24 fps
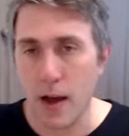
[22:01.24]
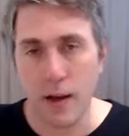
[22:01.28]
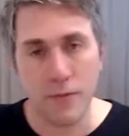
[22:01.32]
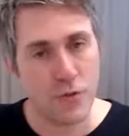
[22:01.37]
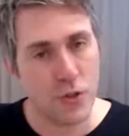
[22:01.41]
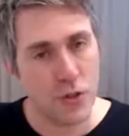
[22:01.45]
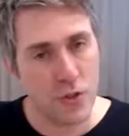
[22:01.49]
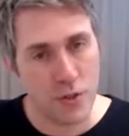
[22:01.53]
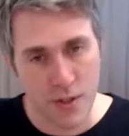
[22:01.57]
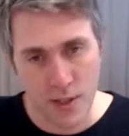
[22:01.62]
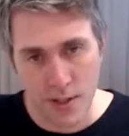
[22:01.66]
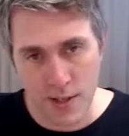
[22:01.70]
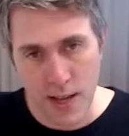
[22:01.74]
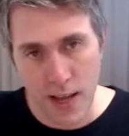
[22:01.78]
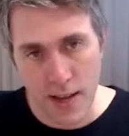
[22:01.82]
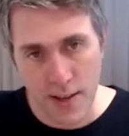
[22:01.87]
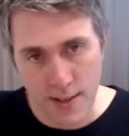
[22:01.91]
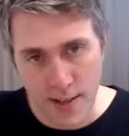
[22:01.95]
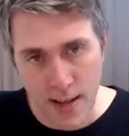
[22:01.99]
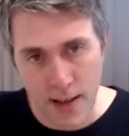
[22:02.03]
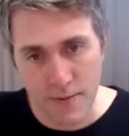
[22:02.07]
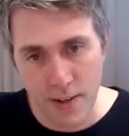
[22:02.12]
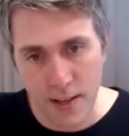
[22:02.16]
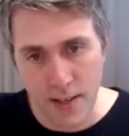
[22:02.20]
just
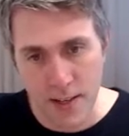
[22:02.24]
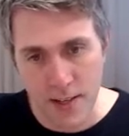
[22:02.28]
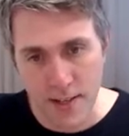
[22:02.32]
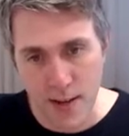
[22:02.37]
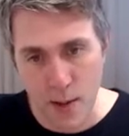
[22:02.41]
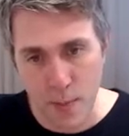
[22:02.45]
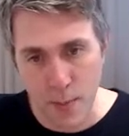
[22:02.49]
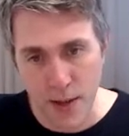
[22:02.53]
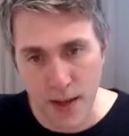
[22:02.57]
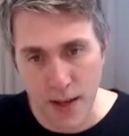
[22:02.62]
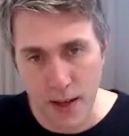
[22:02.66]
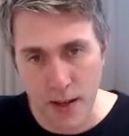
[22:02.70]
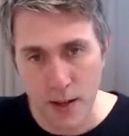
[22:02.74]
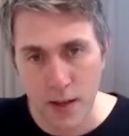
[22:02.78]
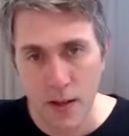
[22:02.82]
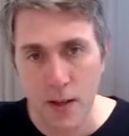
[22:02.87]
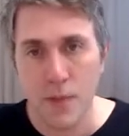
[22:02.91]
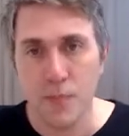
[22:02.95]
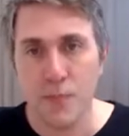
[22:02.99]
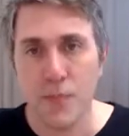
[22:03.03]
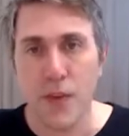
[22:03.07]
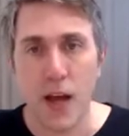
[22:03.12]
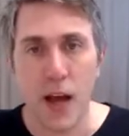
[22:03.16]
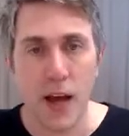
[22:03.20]
saved it in the snippet,
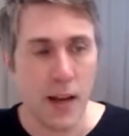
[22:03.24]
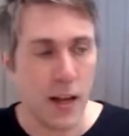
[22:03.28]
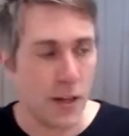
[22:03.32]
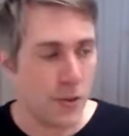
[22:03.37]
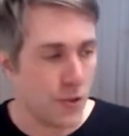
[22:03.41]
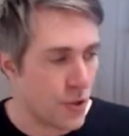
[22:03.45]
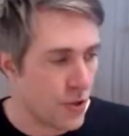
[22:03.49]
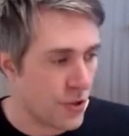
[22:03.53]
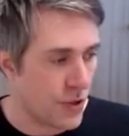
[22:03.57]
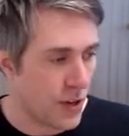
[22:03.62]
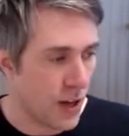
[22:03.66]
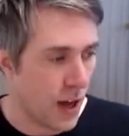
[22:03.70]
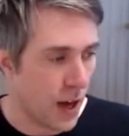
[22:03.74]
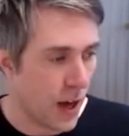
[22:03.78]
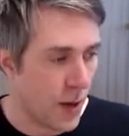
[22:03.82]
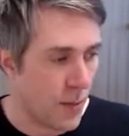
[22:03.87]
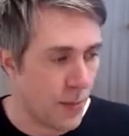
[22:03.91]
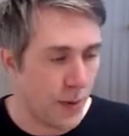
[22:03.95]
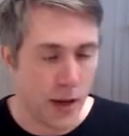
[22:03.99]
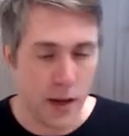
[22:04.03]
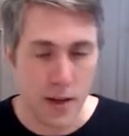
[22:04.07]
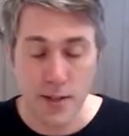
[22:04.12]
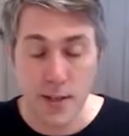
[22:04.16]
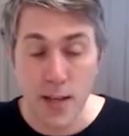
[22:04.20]
and I just type
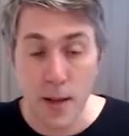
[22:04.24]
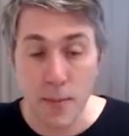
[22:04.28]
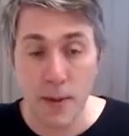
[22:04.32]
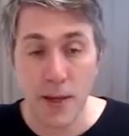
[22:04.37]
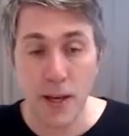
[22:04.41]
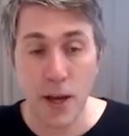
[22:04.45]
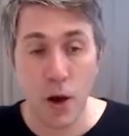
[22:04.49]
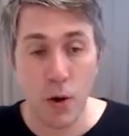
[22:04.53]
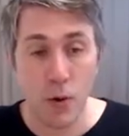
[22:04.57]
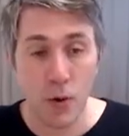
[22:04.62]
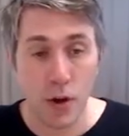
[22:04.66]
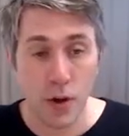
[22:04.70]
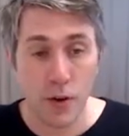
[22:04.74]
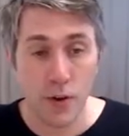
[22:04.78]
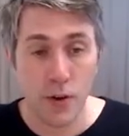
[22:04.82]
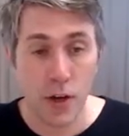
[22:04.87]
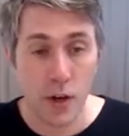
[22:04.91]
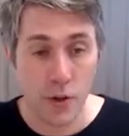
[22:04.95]
semicolon